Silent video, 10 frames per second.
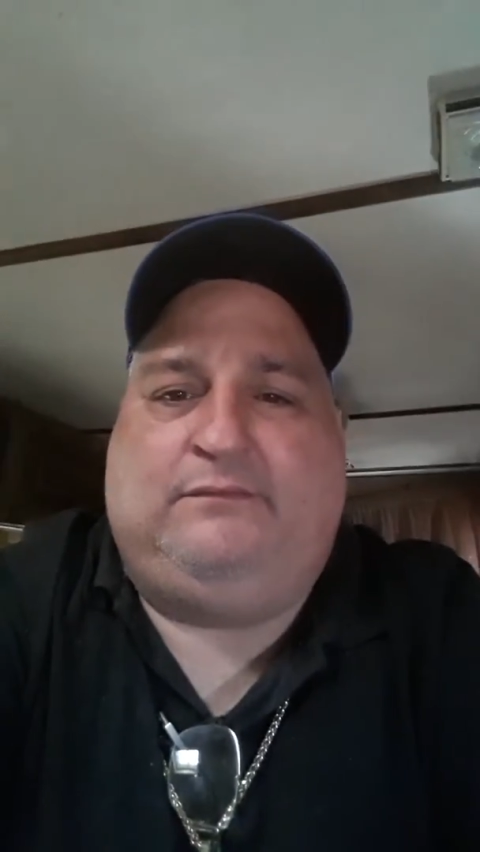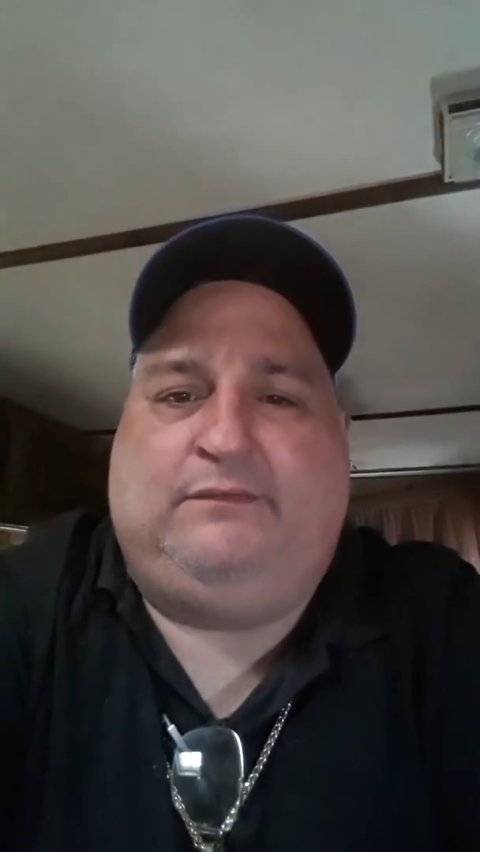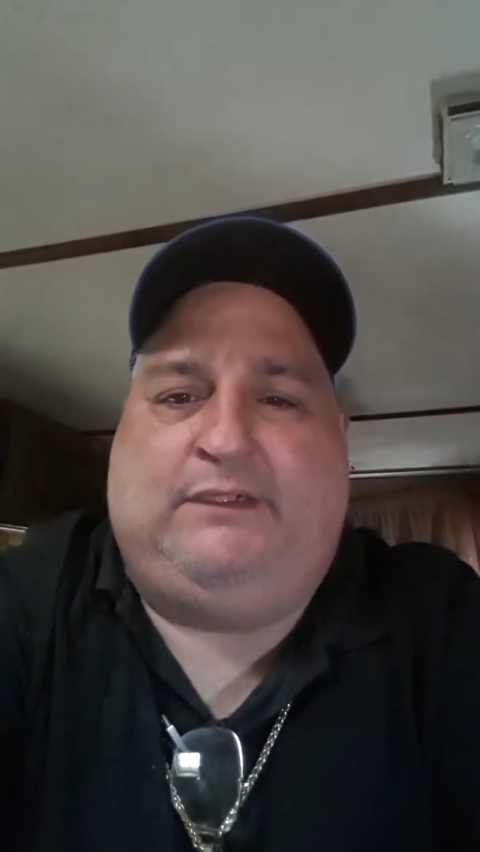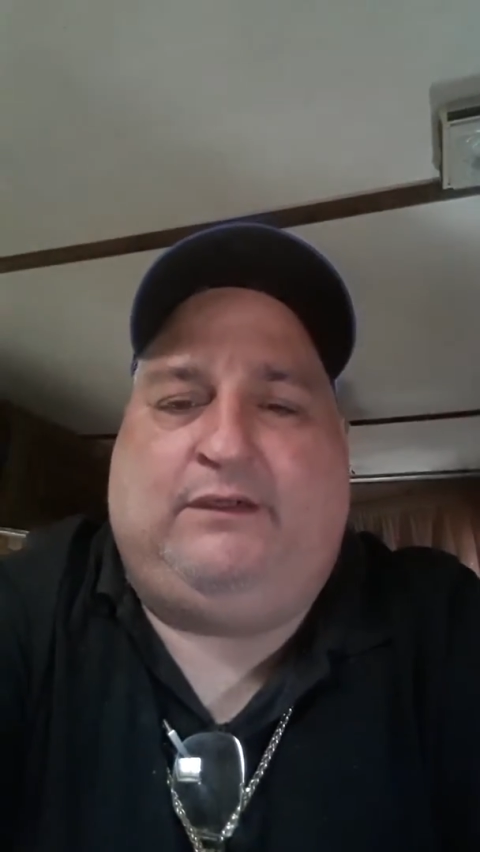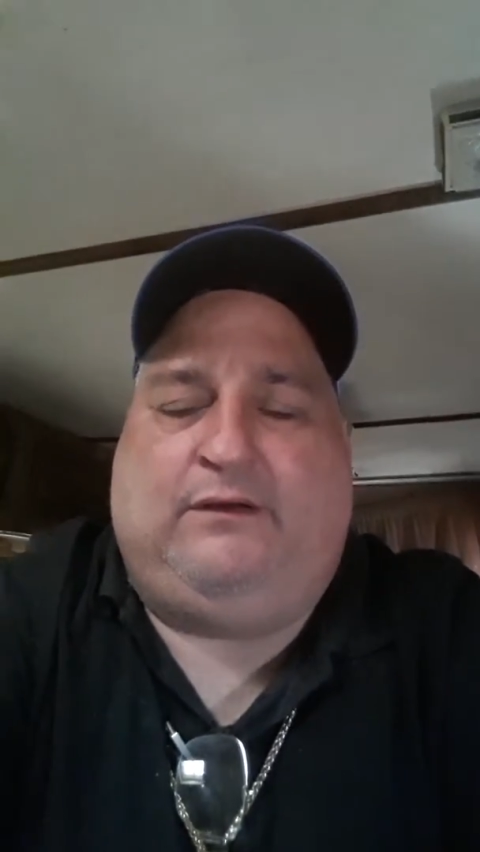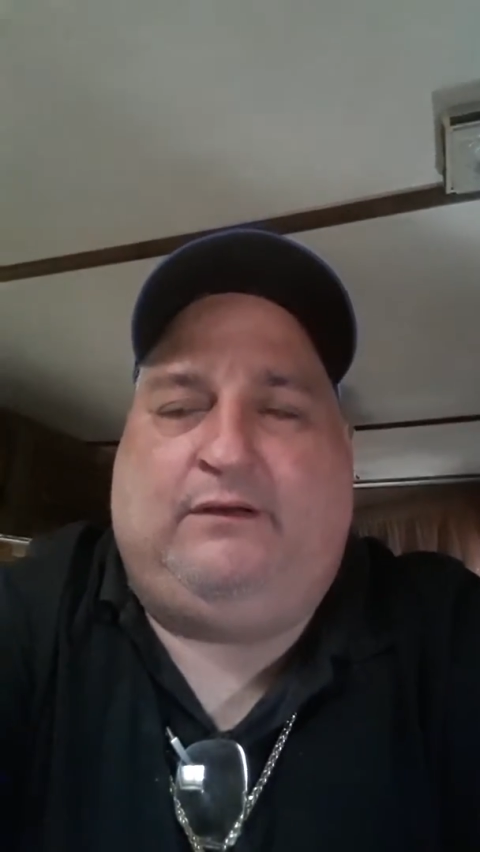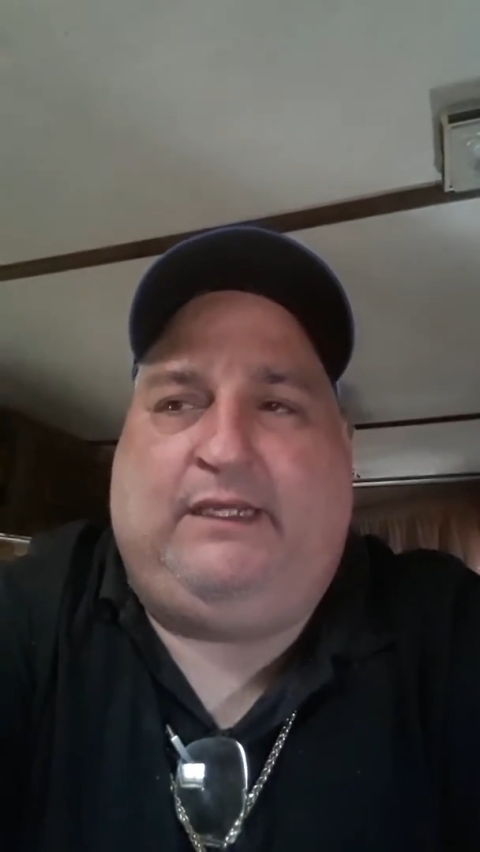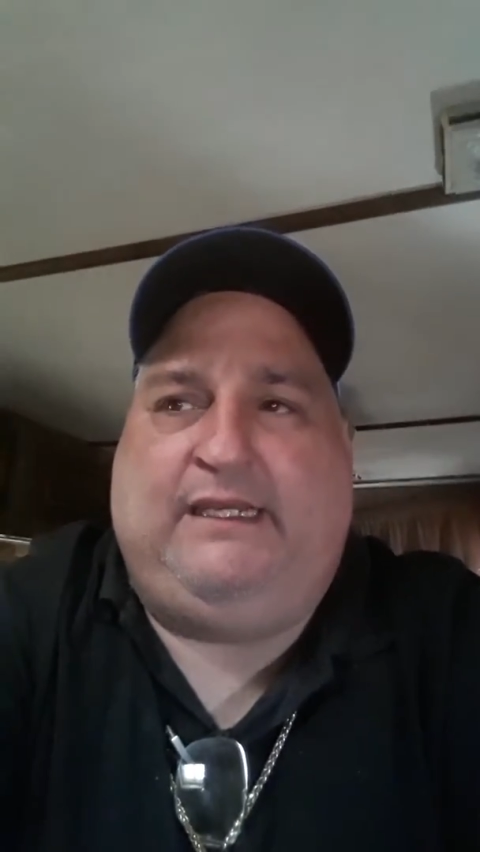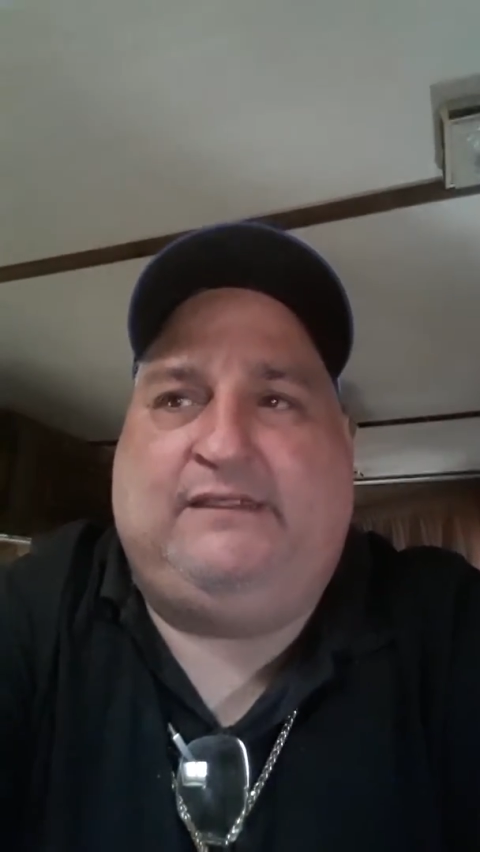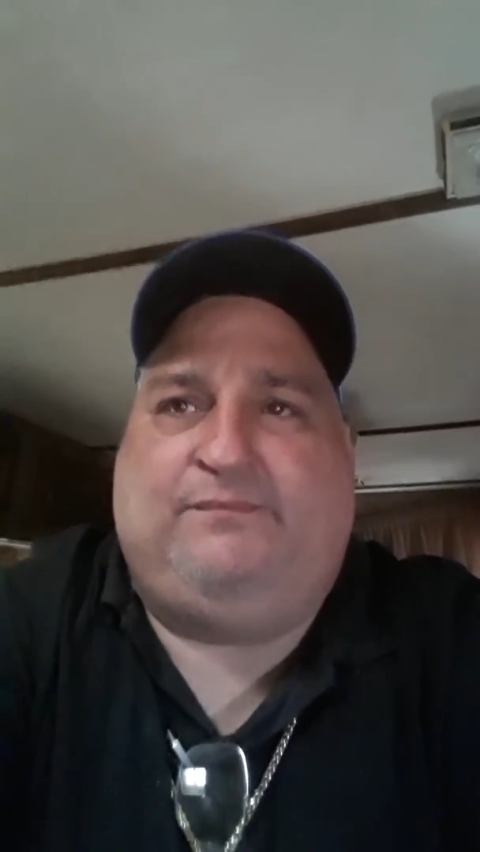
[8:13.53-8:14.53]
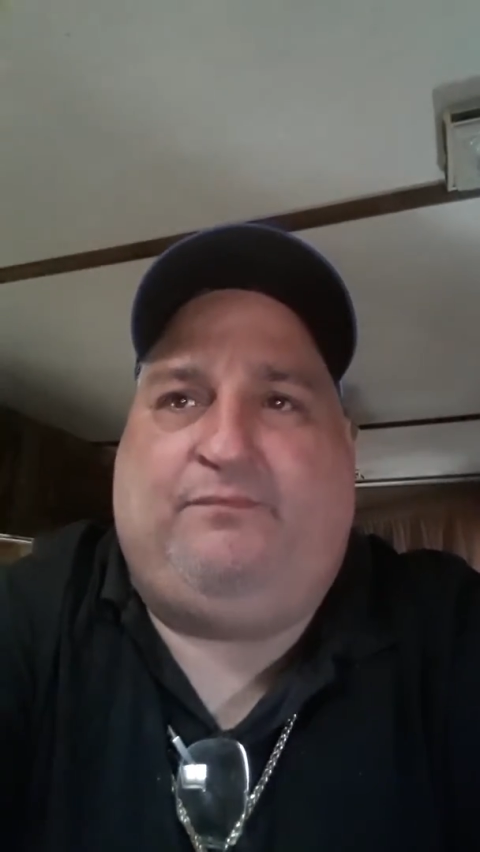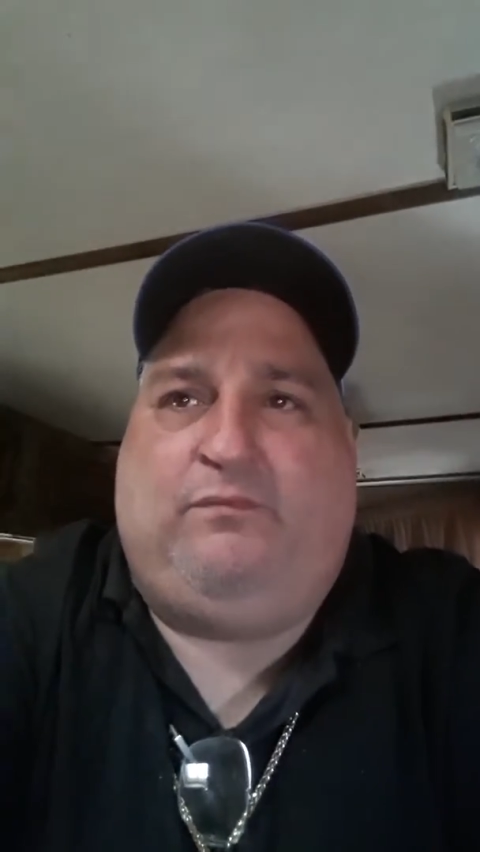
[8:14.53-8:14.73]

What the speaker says: is